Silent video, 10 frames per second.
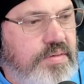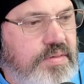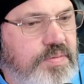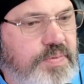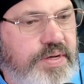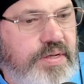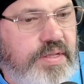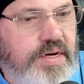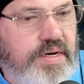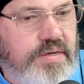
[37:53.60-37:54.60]
looks pretty good
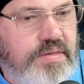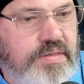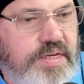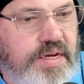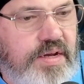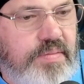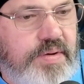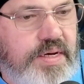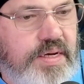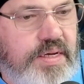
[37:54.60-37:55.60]
there because I got
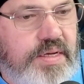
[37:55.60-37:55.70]
my